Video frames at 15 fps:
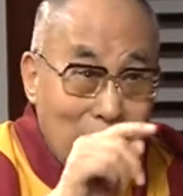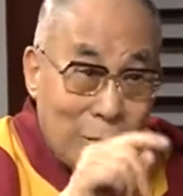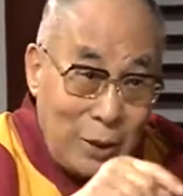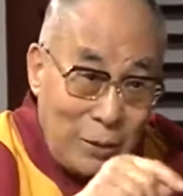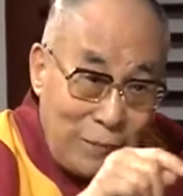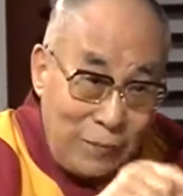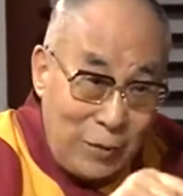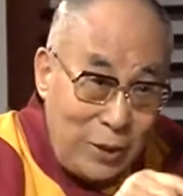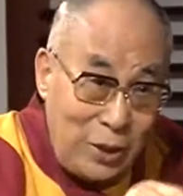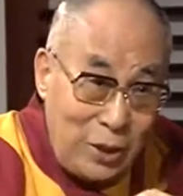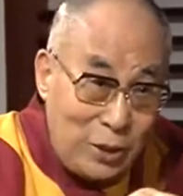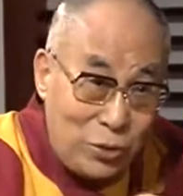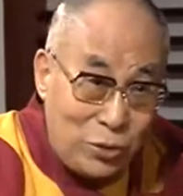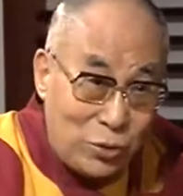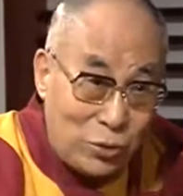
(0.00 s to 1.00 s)
the very
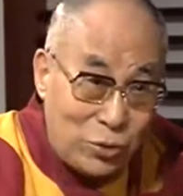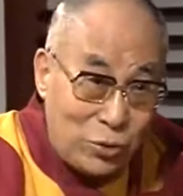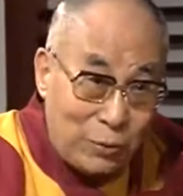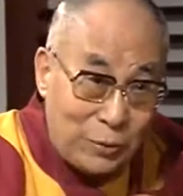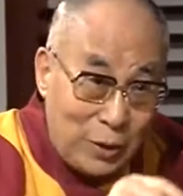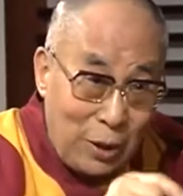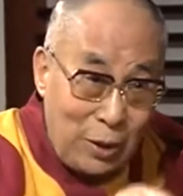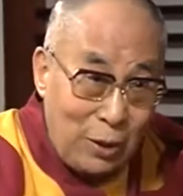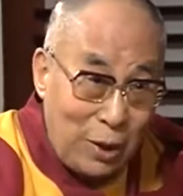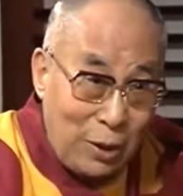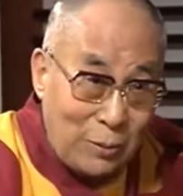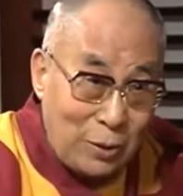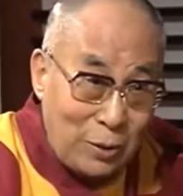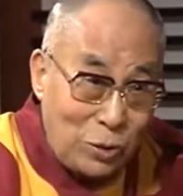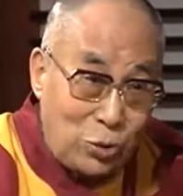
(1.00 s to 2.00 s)
institution of Dalai
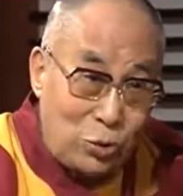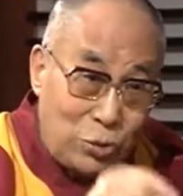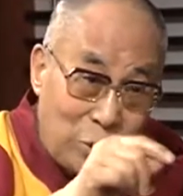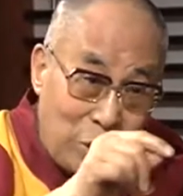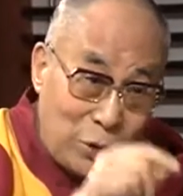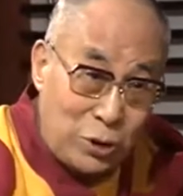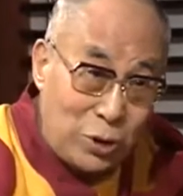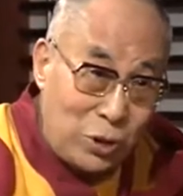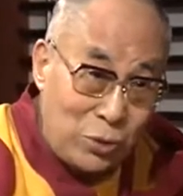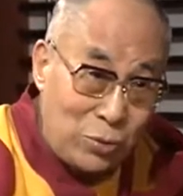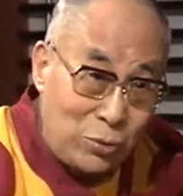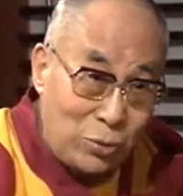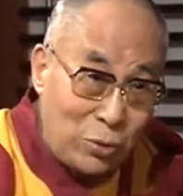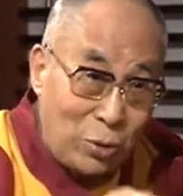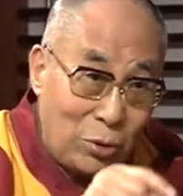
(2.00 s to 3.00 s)
Lama should continue
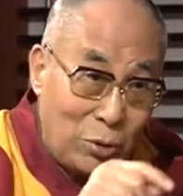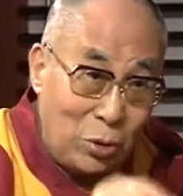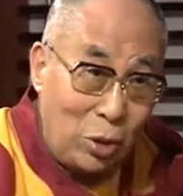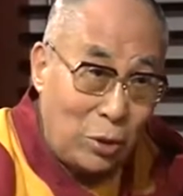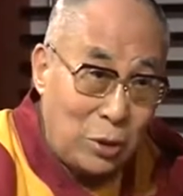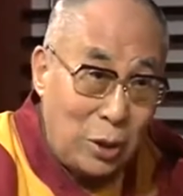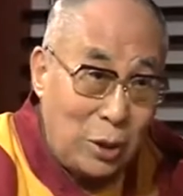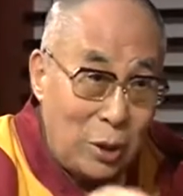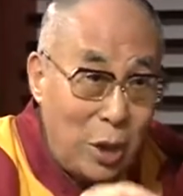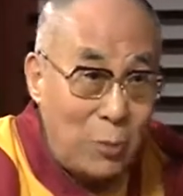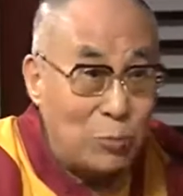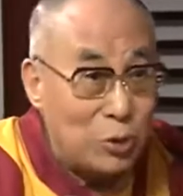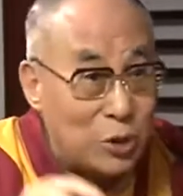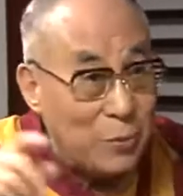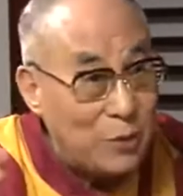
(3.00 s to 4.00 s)
or not
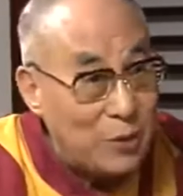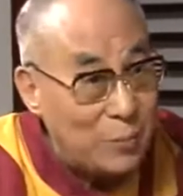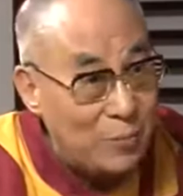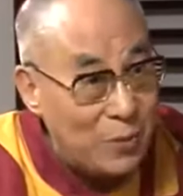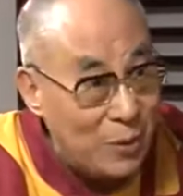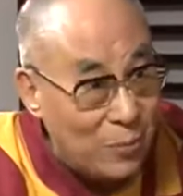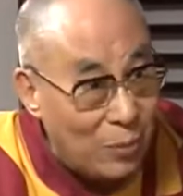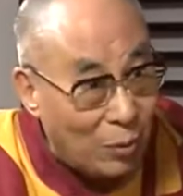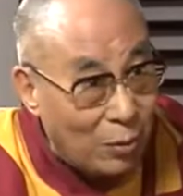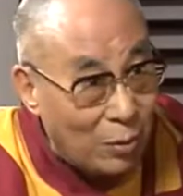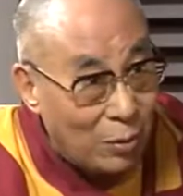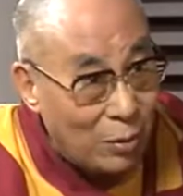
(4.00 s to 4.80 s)
up to Tibetan people.